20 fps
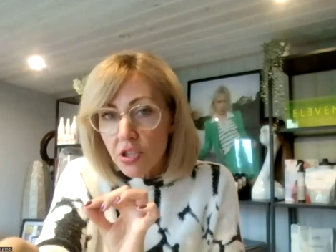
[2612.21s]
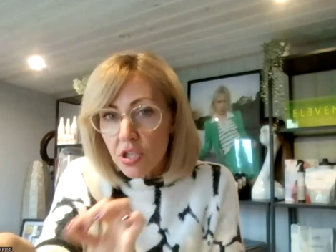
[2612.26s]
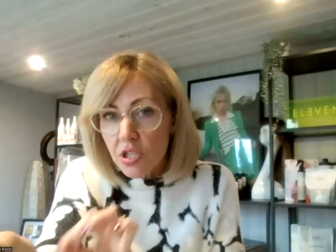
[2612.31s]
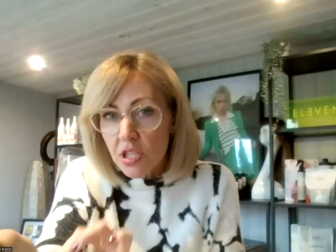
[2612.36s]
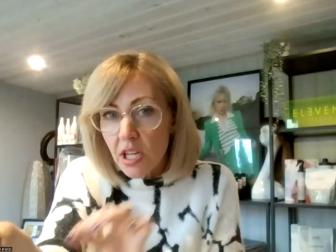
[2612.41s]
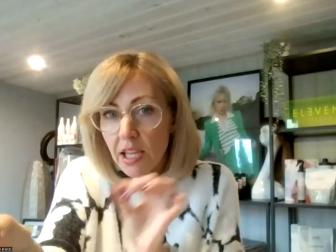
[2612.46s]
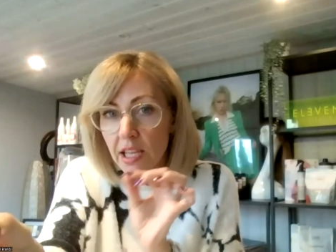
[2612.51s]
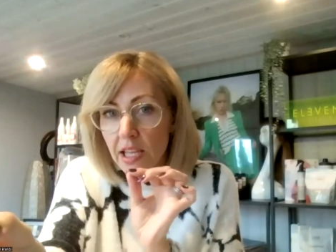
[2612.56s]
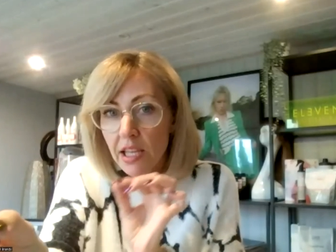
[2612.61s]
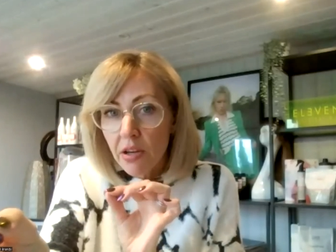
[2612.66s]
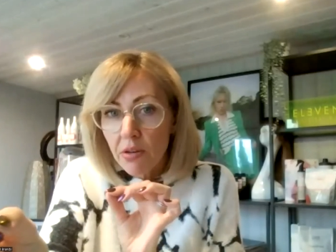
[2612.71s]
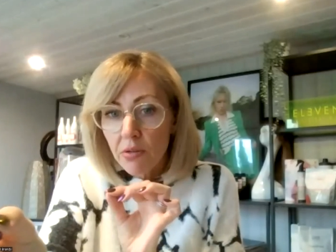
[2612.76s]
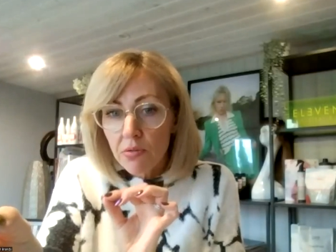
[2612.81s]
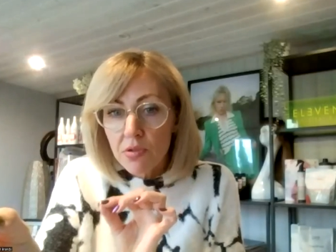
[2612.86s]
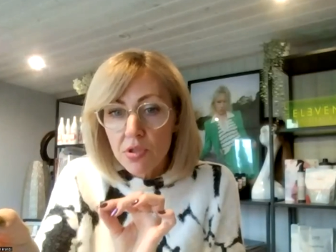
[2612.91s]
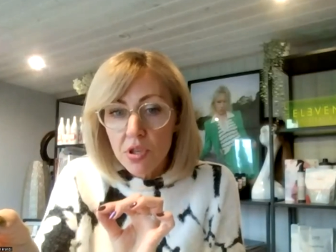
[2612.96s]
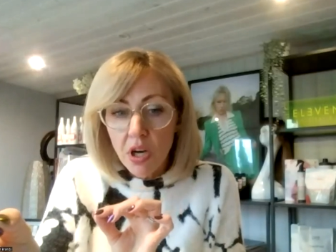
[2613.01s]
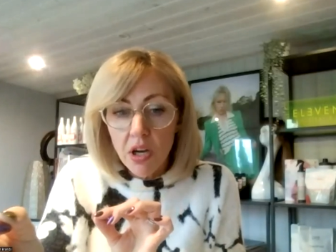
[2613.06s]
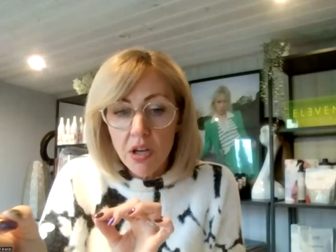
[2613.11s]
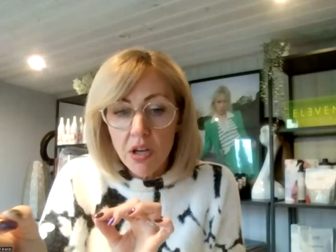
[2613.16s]
just a little
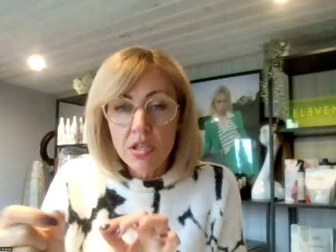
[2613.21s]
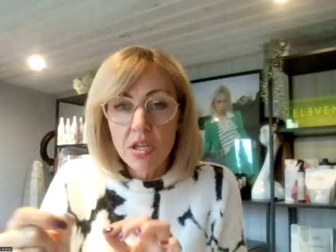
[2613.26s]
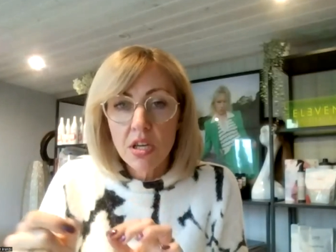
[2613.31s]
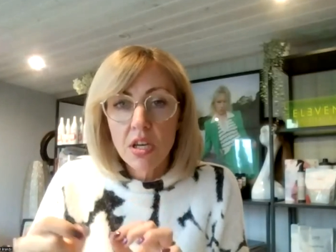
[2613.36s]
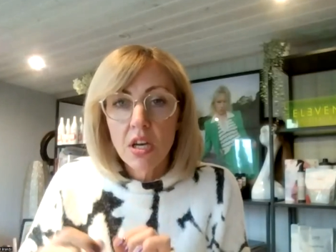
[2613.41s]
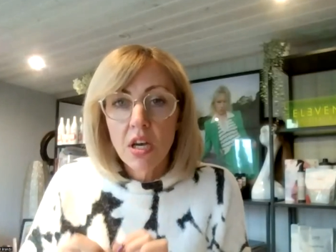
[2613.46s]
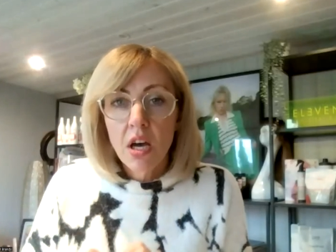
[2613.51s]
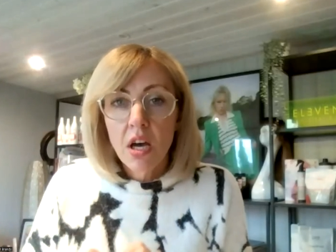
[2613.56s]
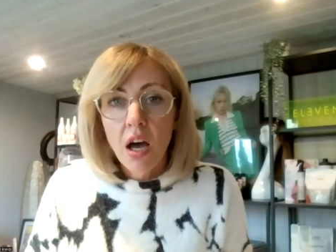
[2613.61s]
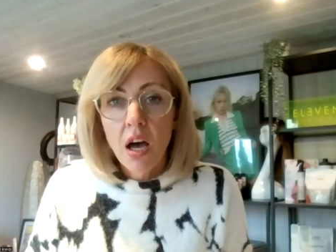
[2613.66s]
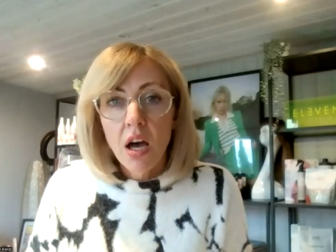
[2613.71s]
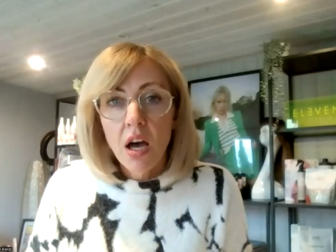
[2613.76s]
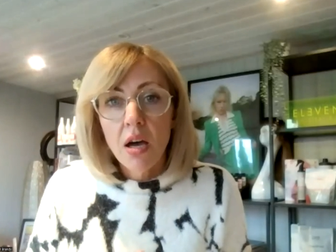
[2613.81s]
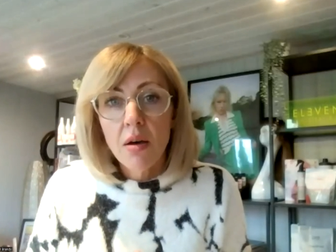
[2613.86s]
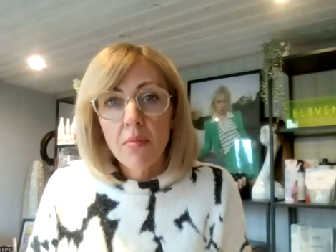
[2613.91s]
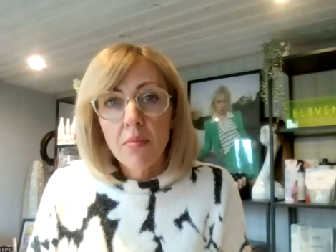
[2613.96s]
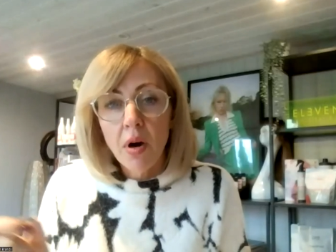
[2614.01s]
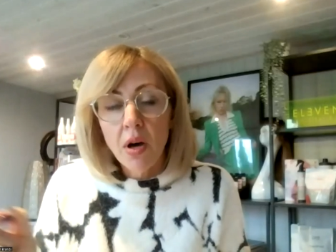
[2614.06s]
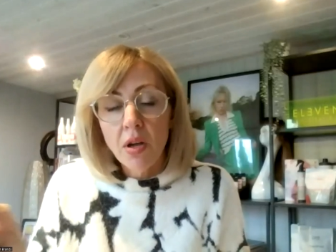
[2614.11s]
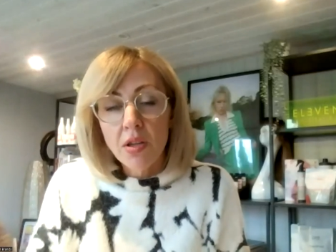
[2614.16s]
dot
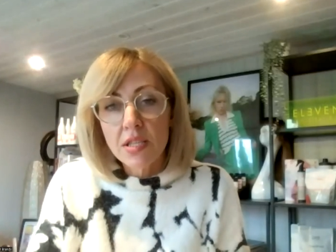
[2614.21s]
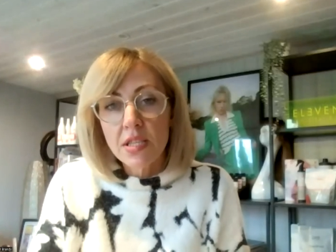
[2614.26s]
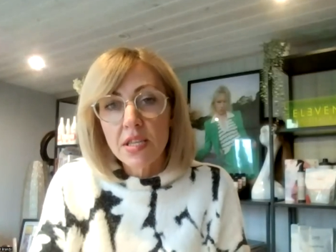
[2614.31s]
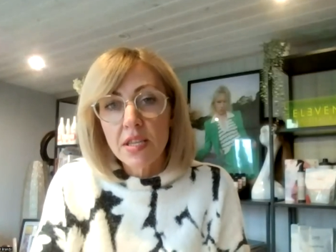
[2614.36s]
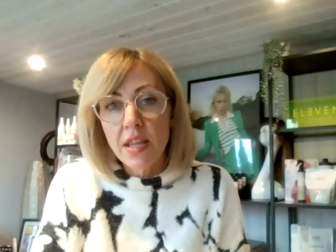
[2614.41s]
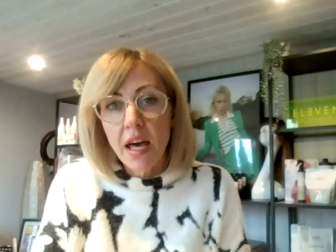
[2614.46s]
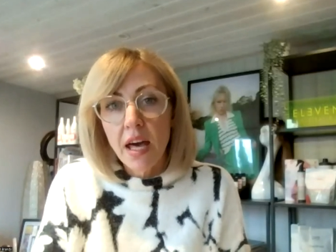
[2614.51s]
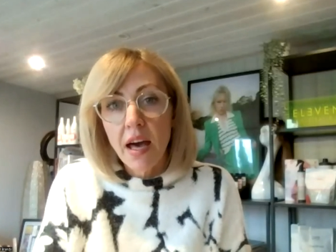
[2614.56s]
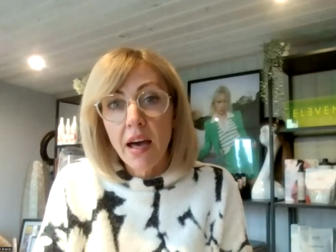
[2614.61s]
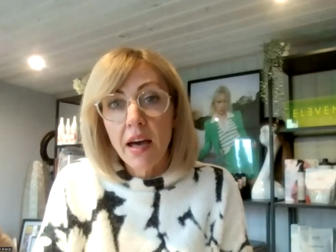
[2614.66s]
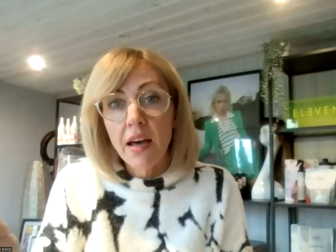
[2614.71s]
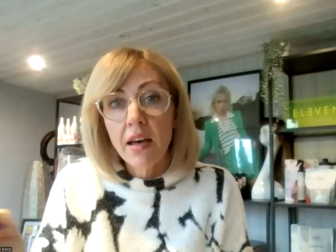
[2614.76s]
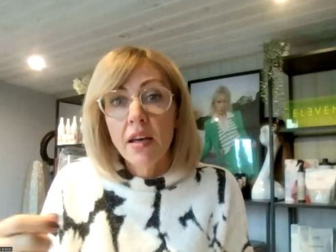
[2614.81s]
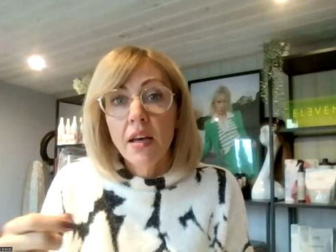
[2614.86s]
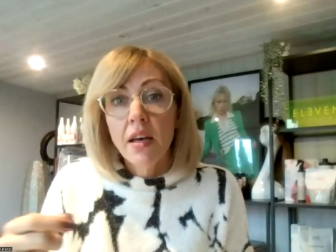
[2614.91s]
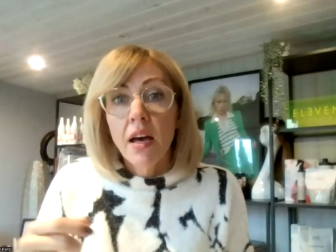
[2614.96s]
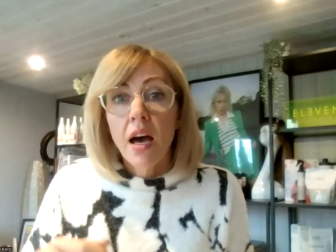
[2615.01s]
onto there.